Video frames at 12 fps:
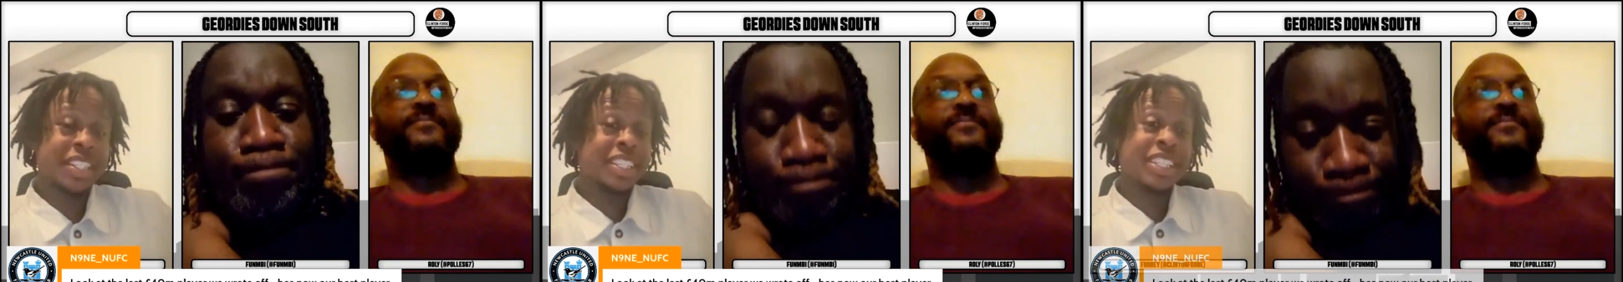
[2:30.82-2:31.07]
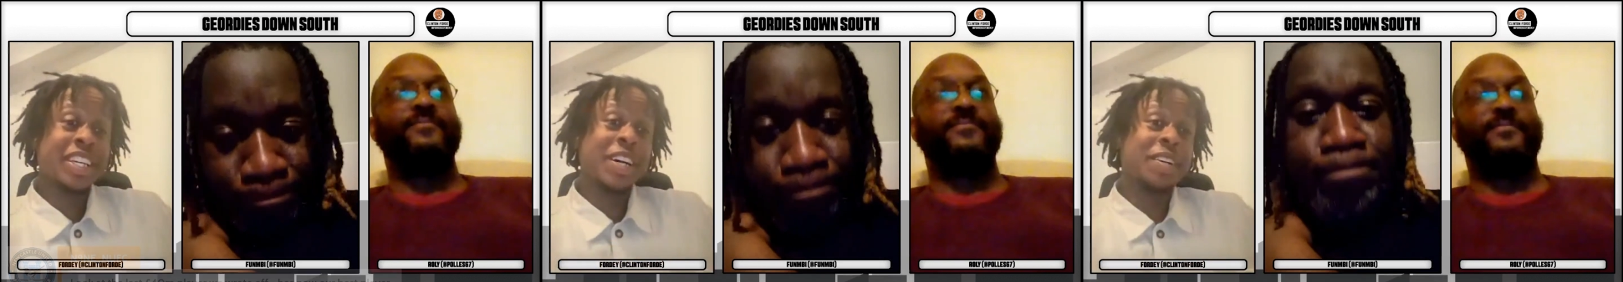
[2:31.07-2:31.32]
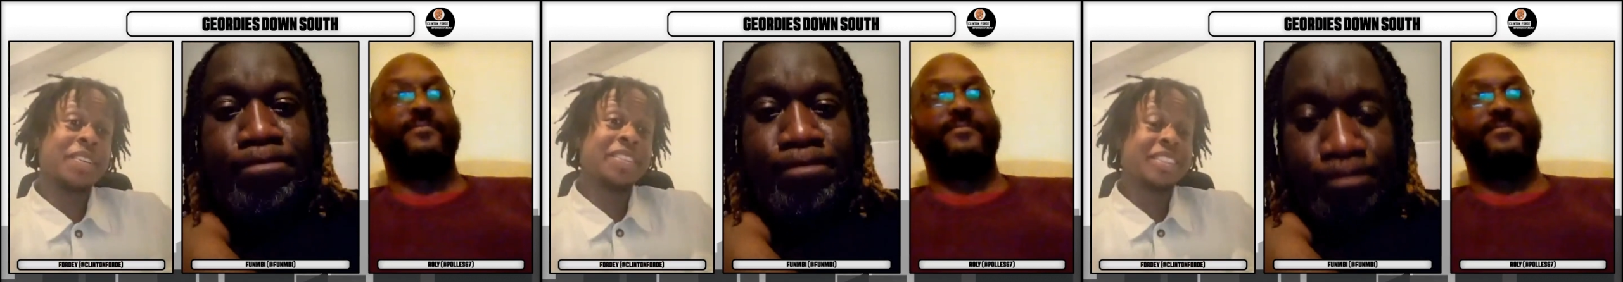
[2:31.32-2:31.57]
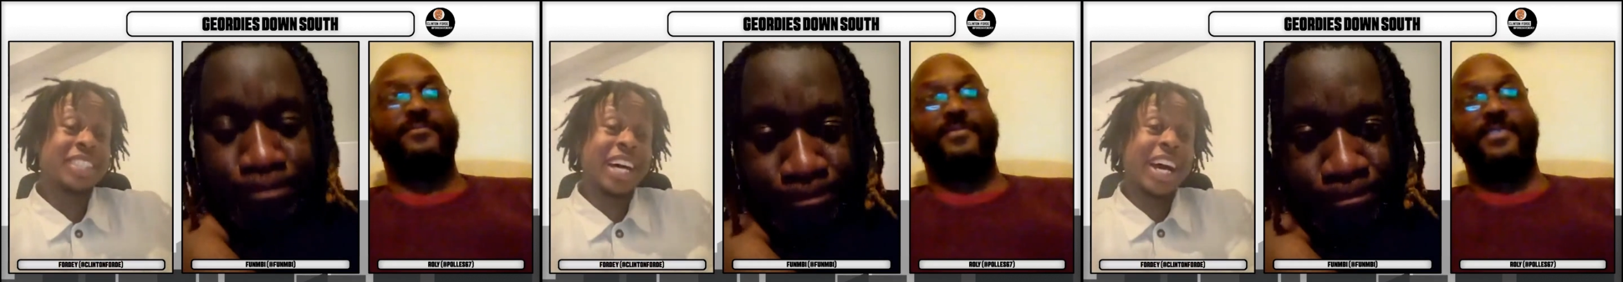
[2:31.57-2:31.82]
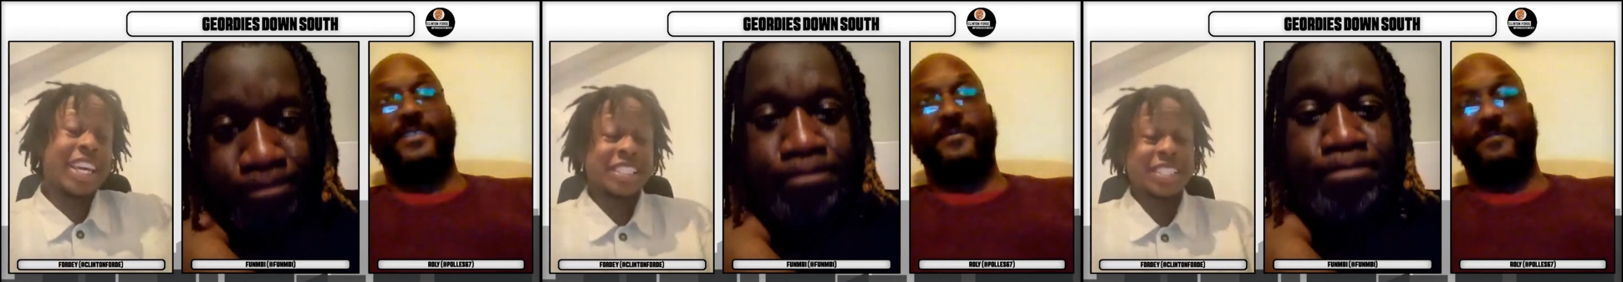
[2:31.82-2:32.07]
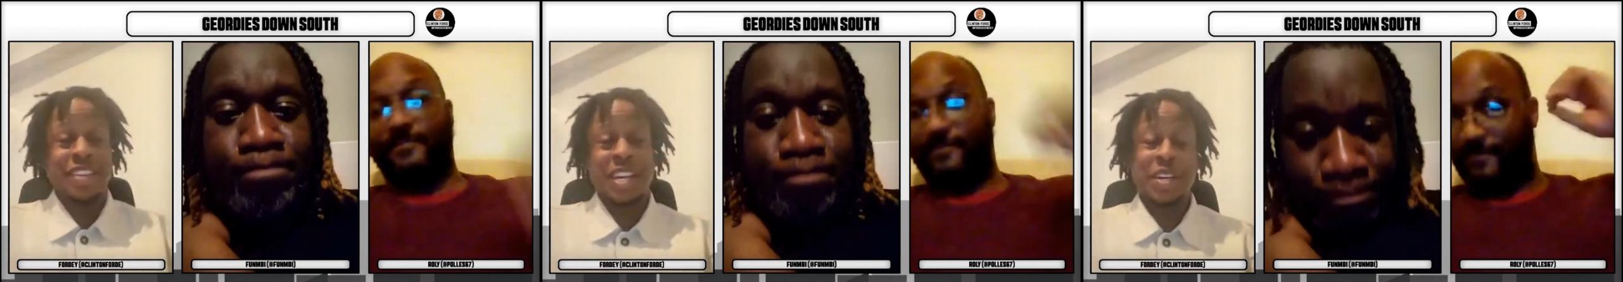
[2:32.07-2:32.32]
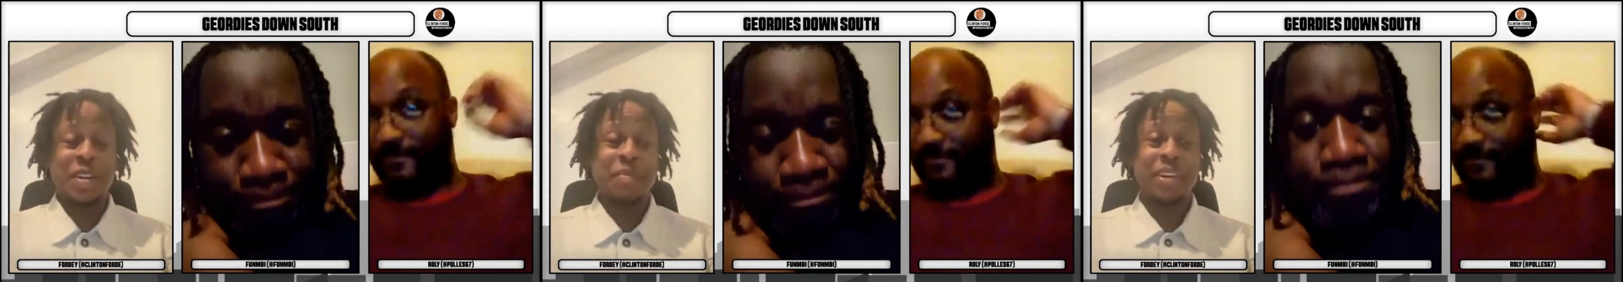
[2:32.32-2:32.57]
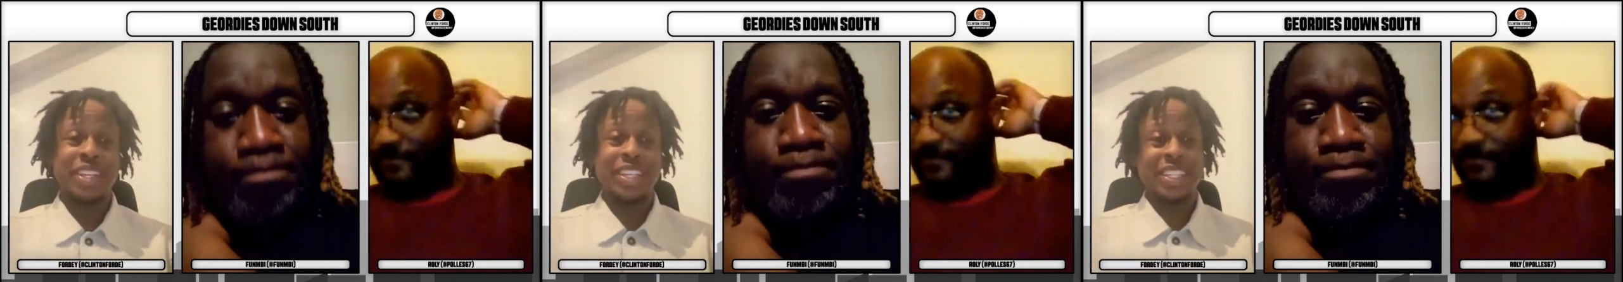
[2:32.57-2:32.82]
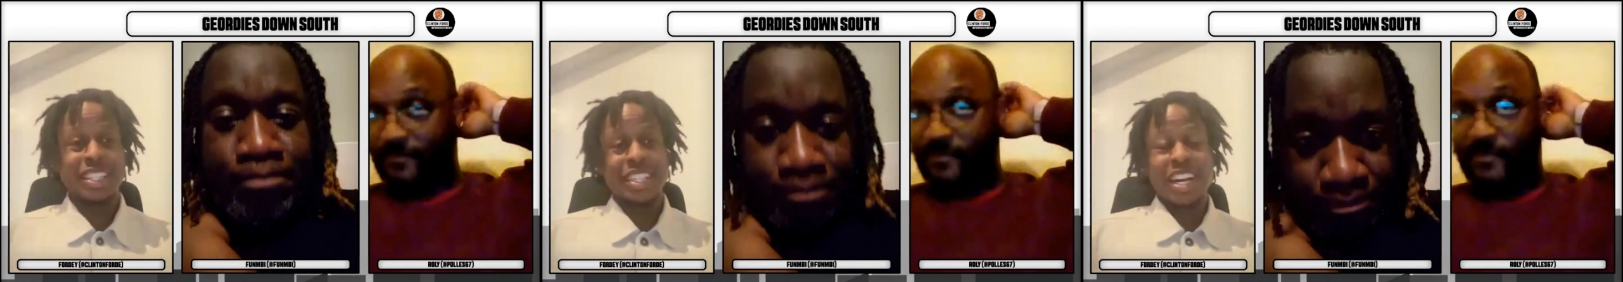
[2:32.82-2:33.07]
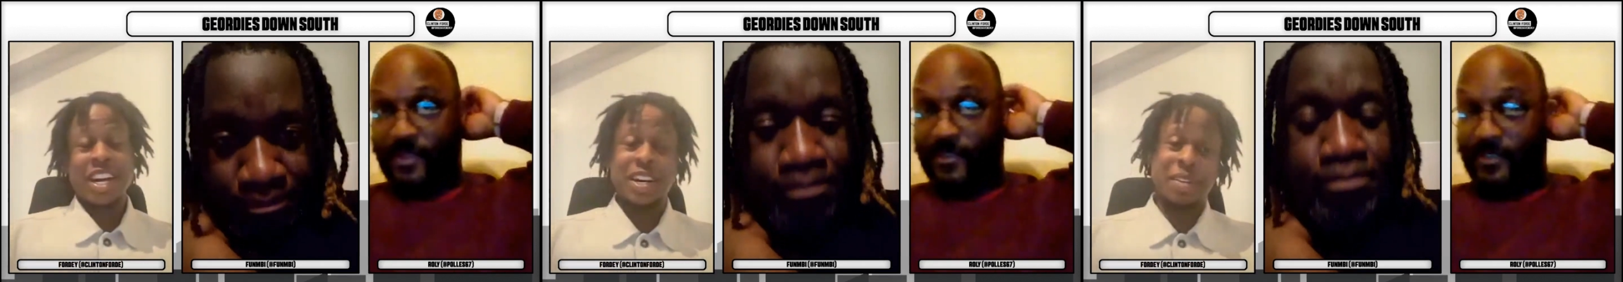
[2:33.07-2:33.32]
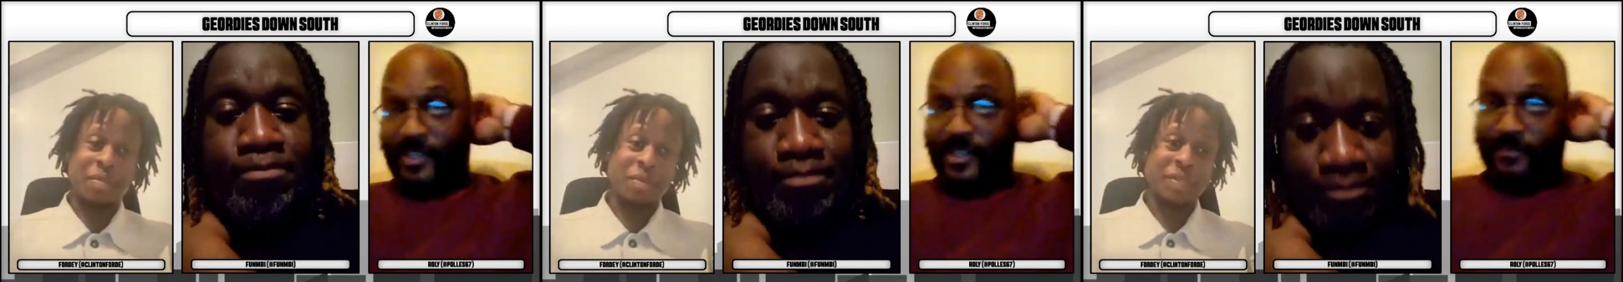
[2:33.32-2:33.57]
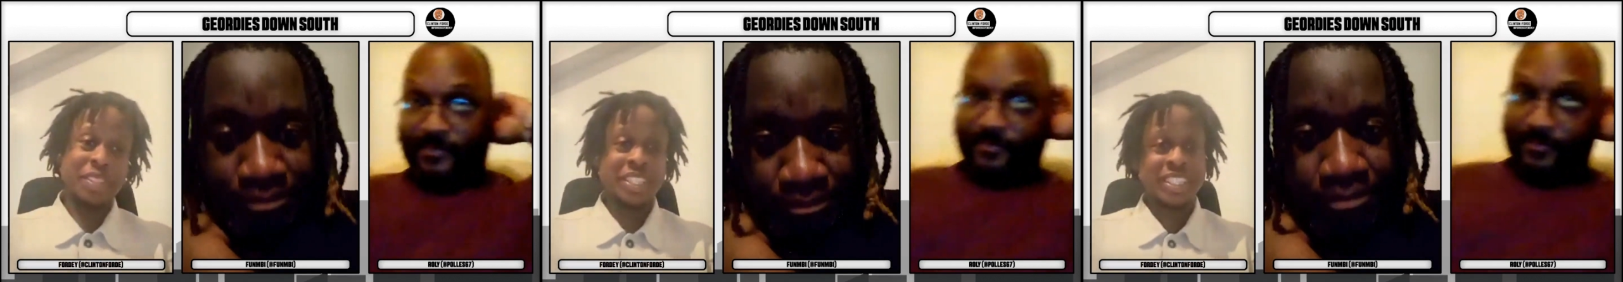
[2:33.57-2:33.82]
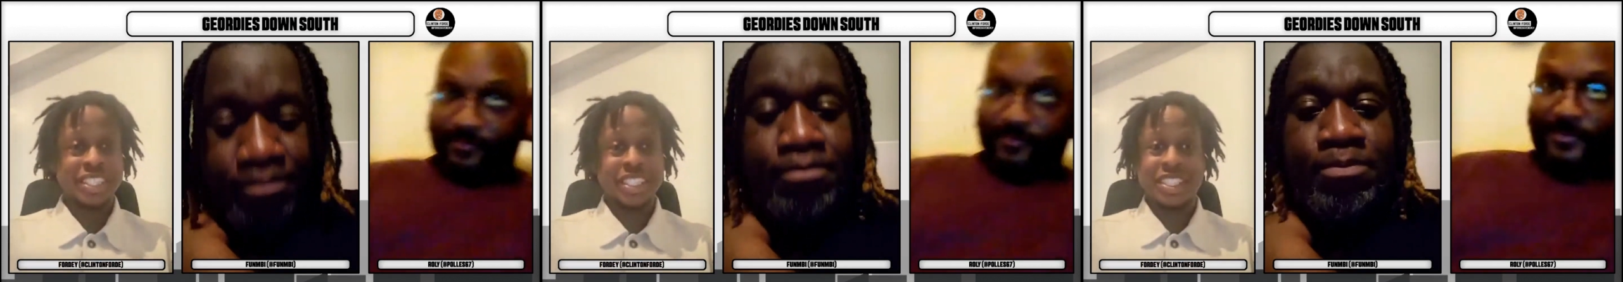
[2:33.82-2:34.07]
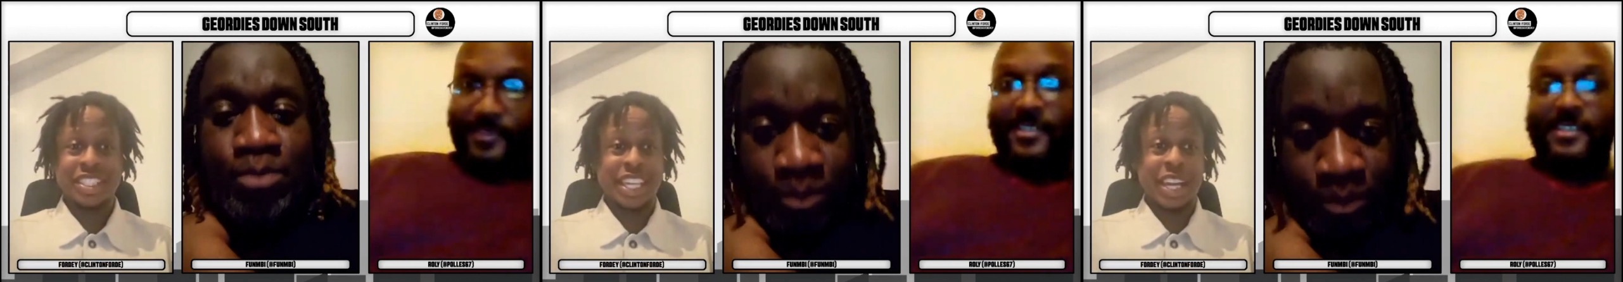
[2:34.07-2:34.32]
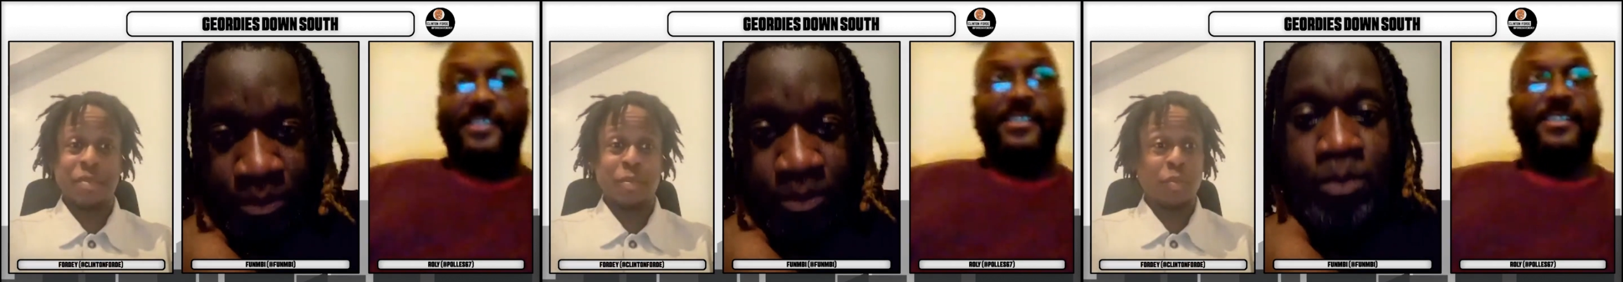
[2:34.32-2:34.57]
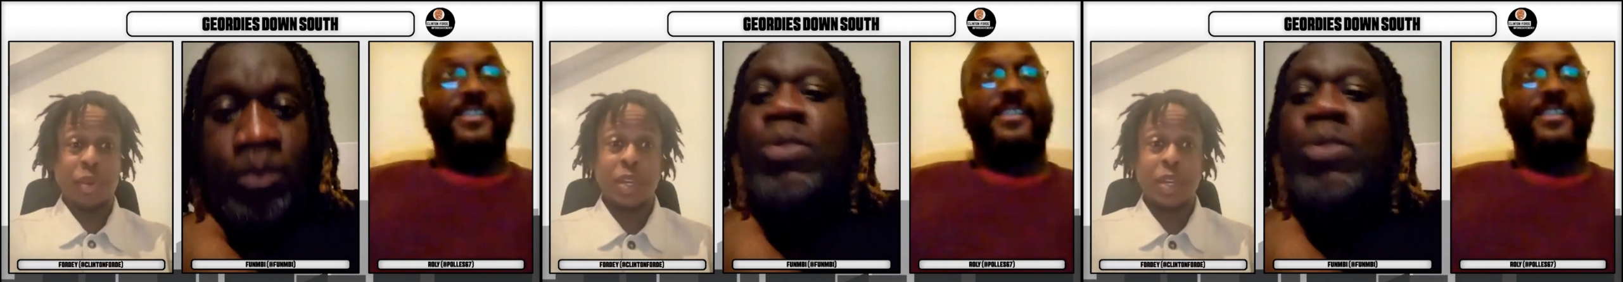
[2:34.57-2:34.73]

Speaker 1: yo, that yeah. is a great comment. Um, yeah. Because again, we